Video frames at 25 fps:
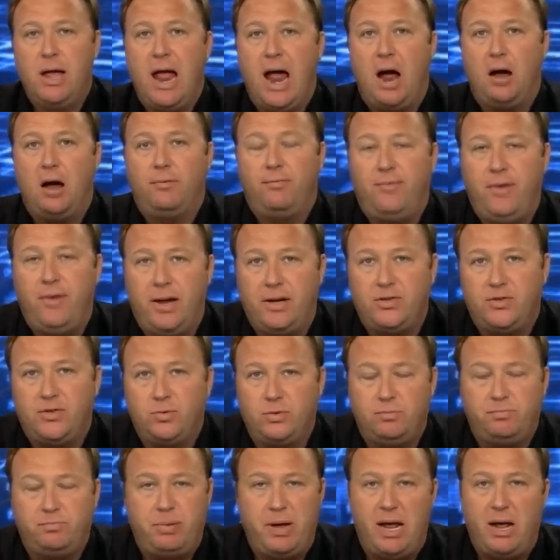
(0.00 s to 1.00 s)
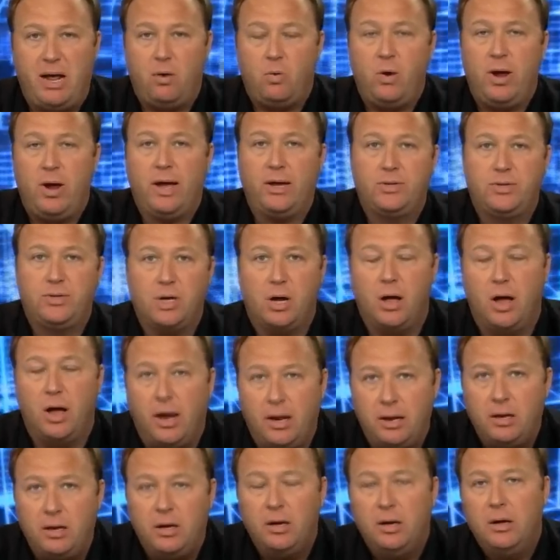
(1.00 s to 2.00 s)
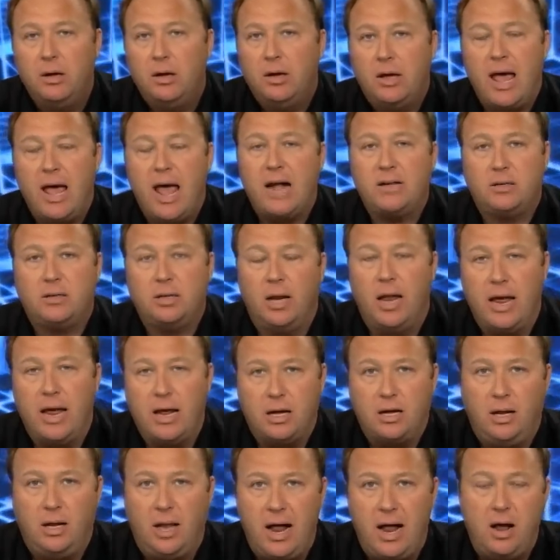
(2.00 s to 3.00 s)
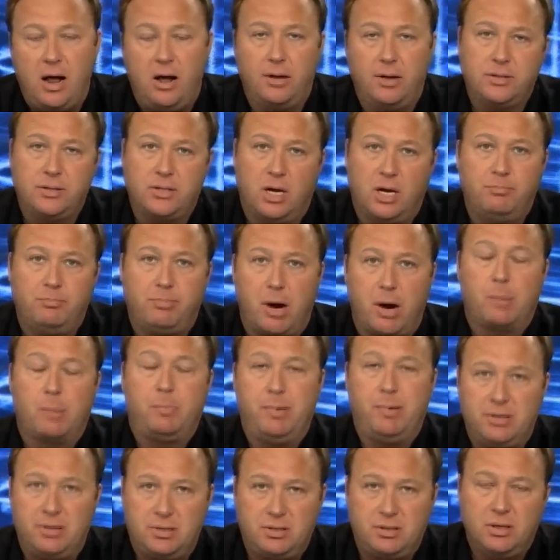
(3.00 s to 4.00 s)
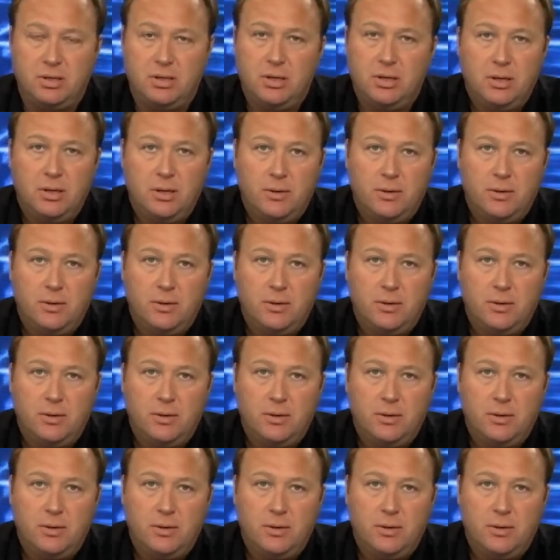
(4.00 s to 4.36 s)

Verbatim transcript: outfits with pink wigs on, acting like clowns on purpose.